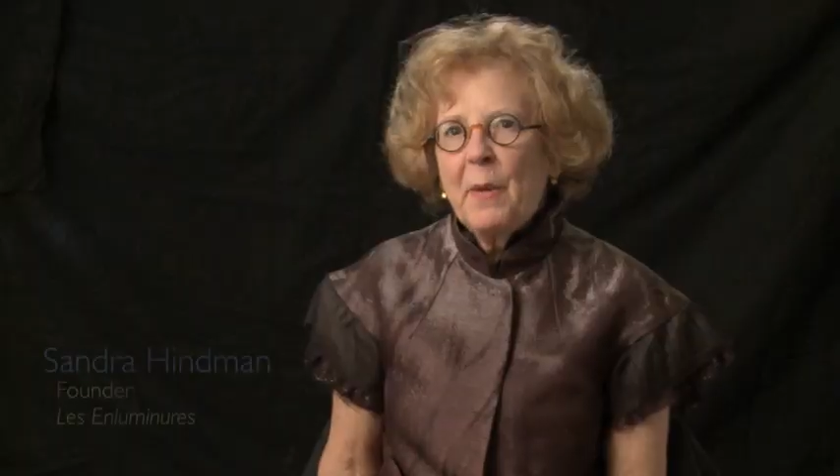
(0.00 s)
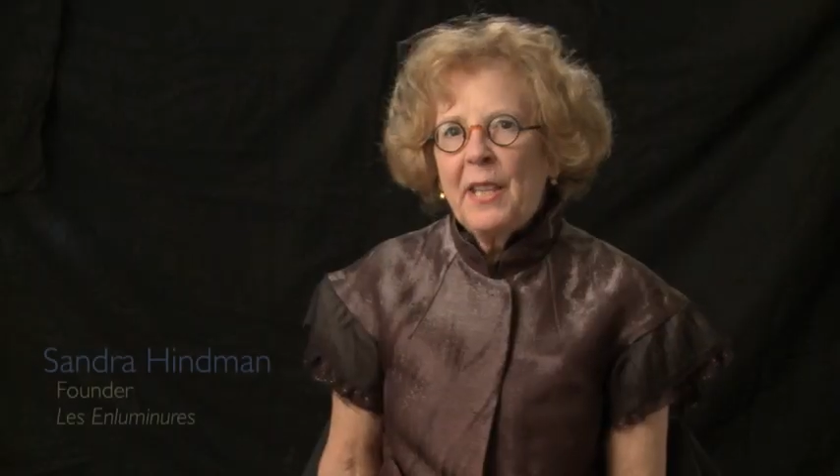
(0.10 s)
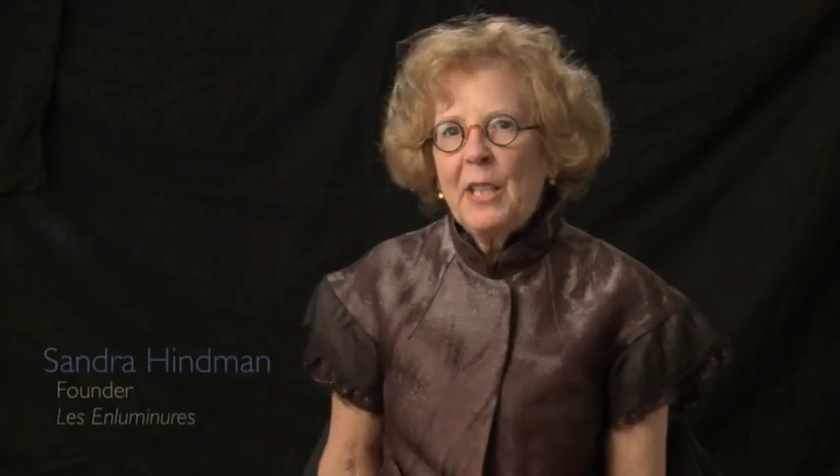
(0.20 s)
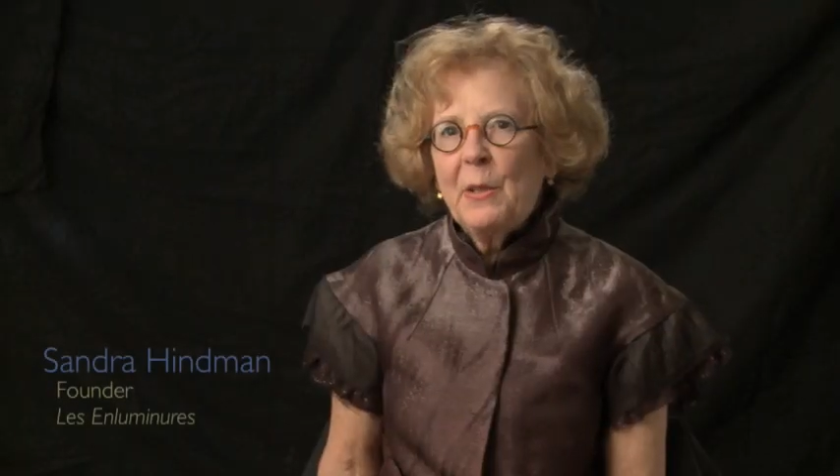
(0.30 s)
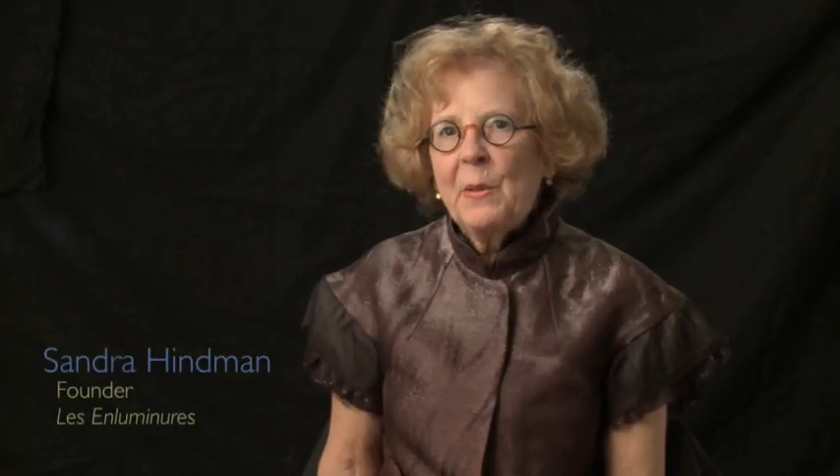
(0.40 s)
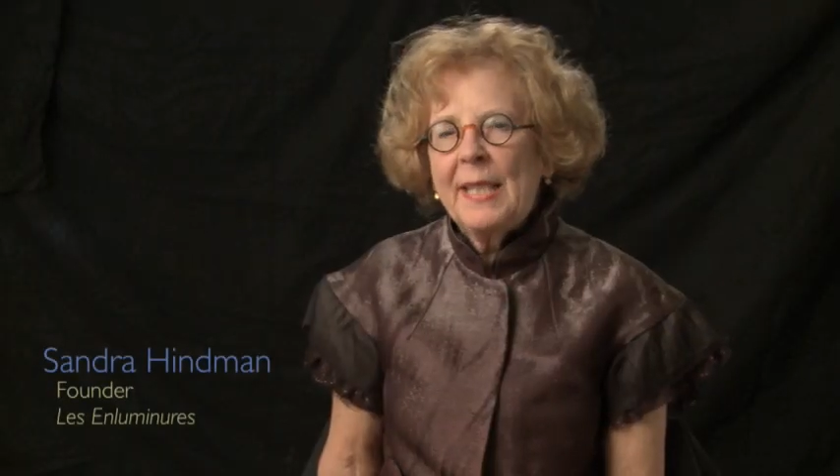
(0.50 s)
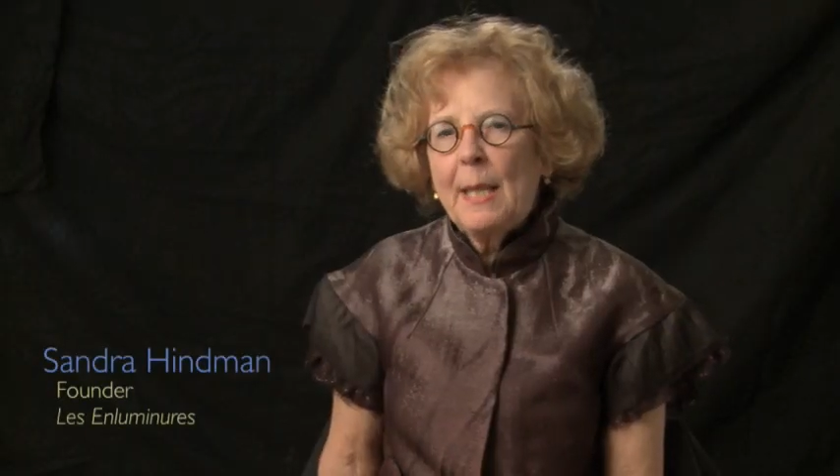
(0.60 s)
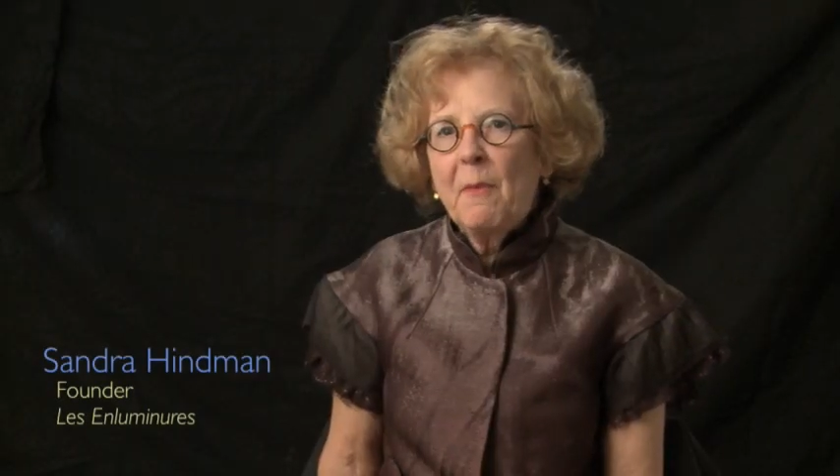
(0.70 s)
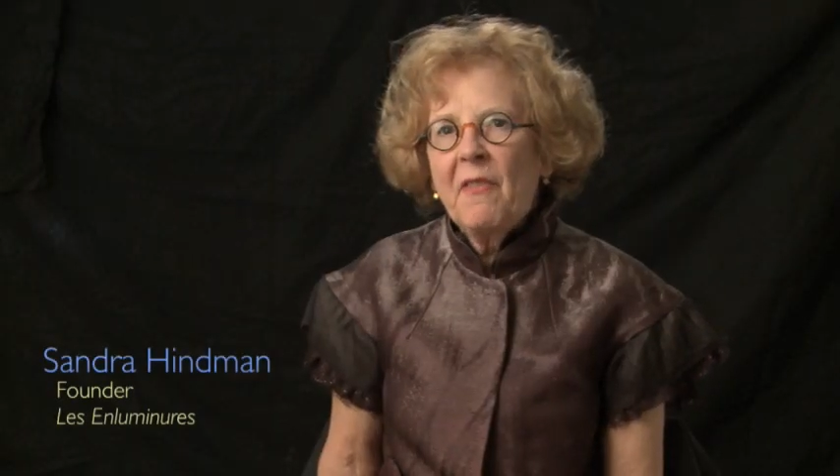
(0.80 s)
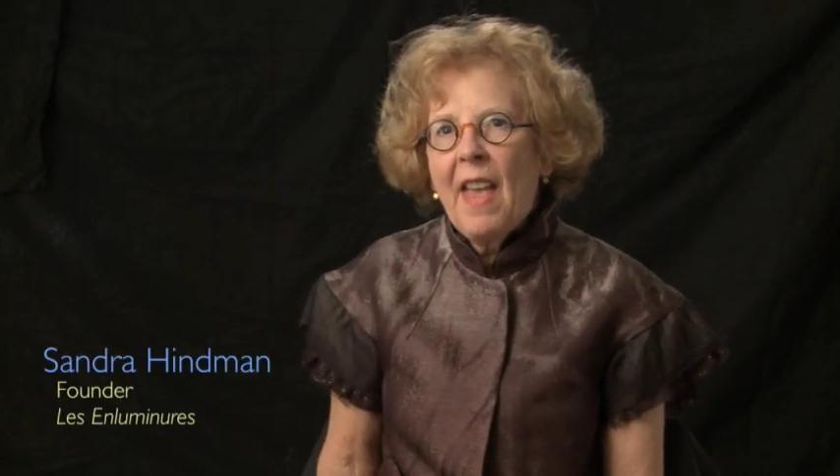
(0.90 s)
with you
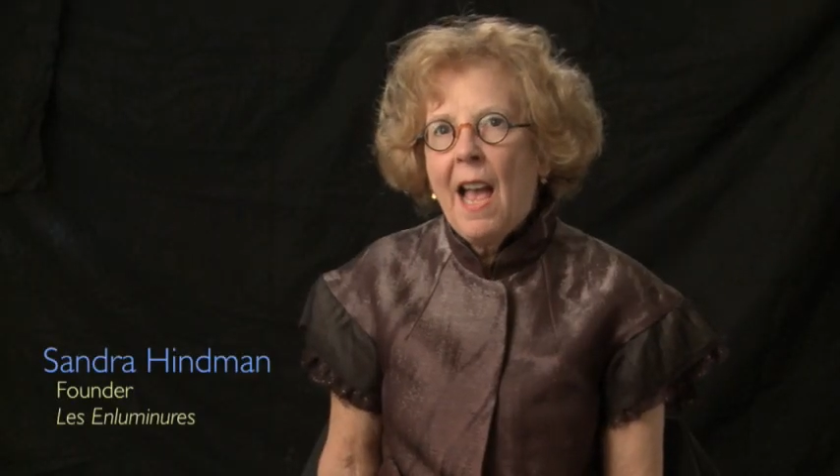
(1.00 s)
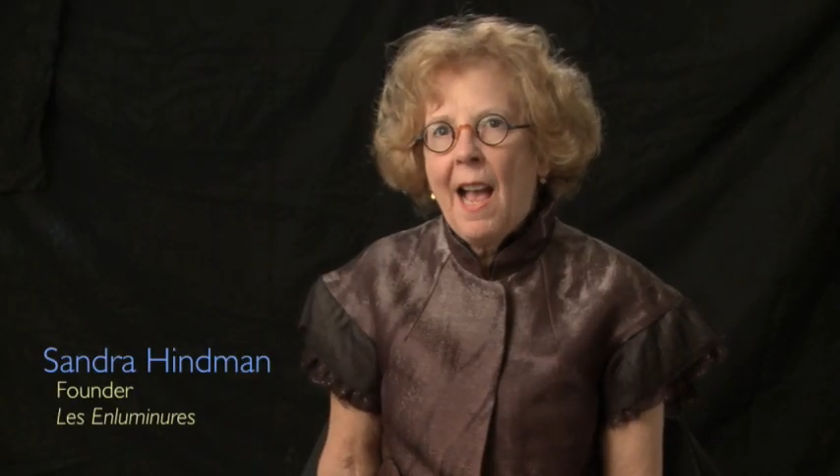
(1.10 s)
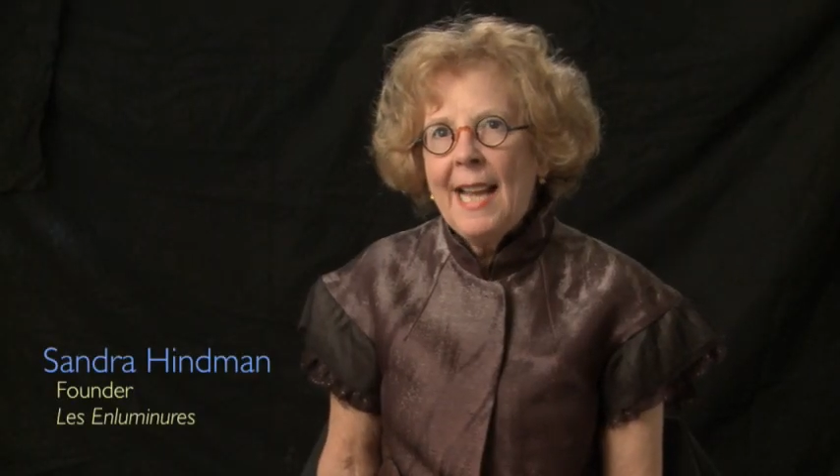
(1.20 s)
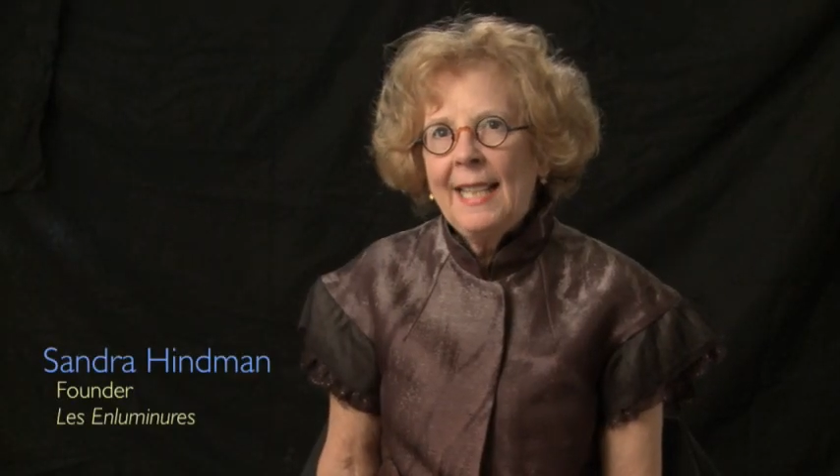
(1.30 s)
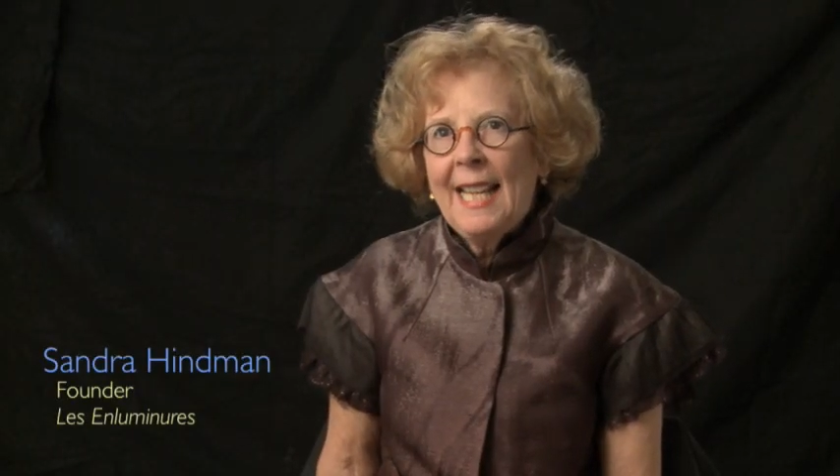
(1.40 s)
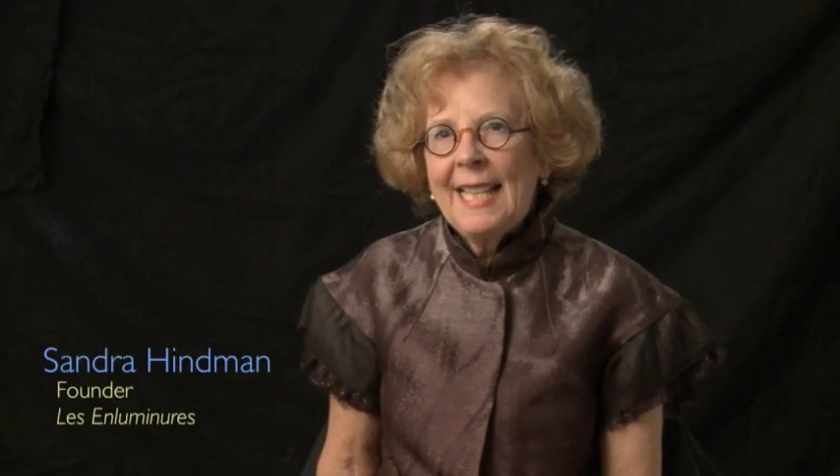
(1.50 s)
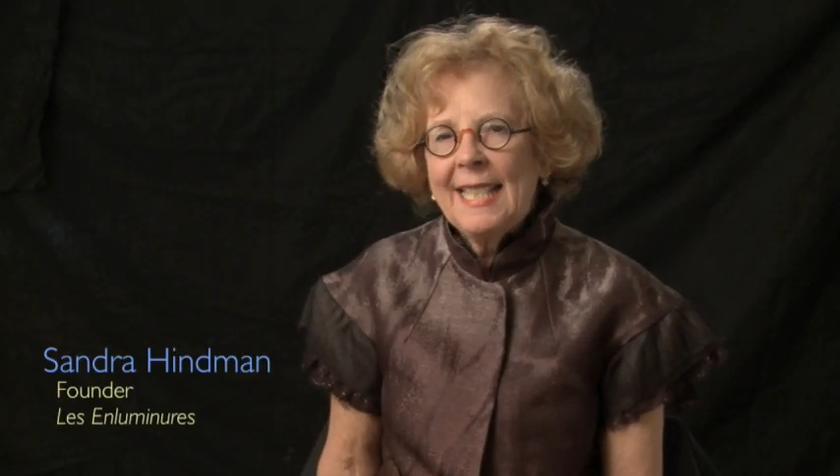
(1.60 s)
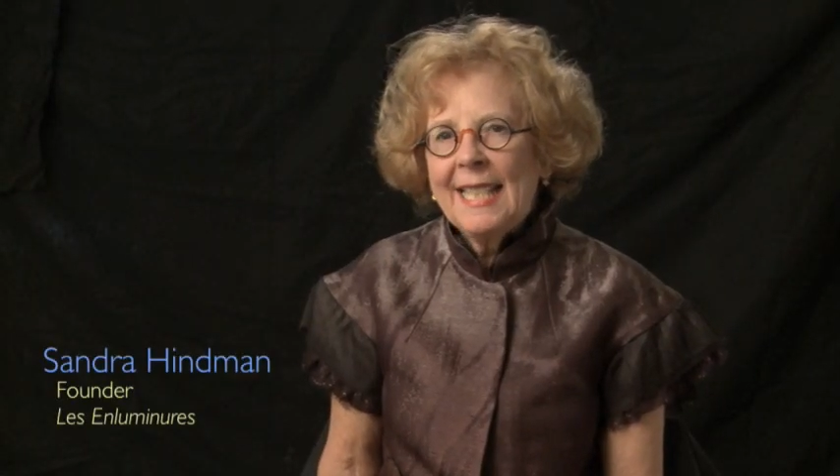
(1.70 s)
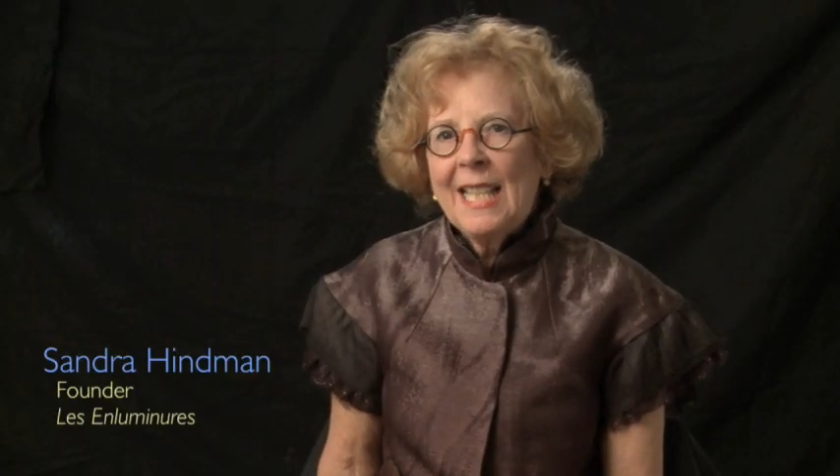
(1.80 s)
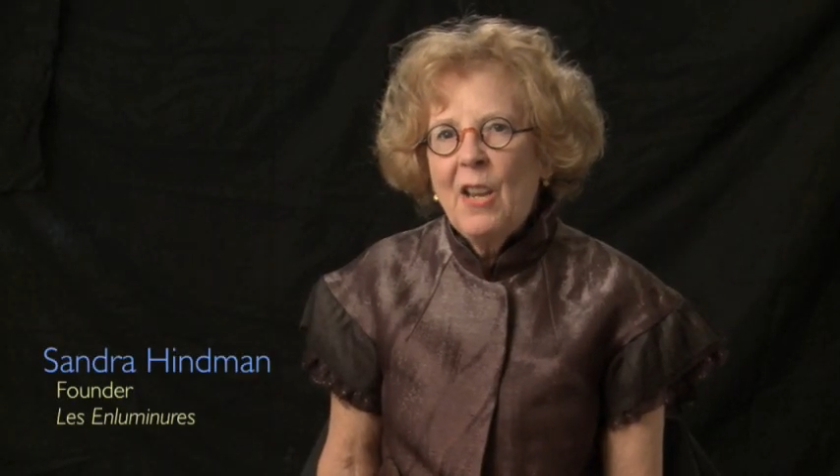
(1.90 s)
some of the
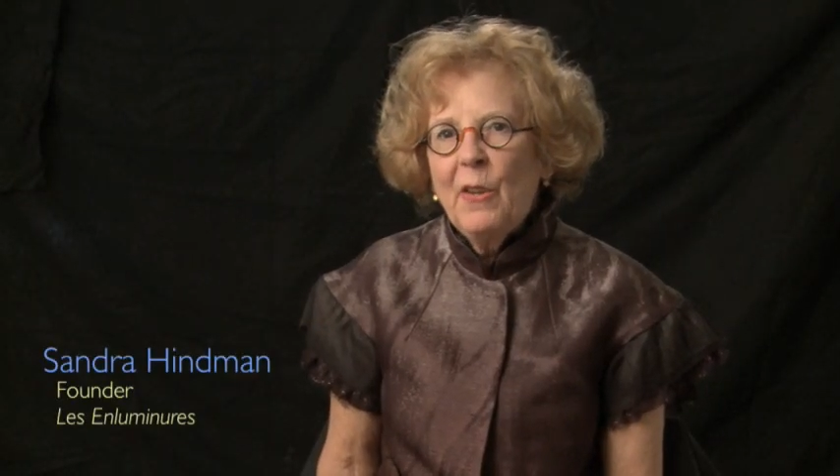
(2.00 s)
highlights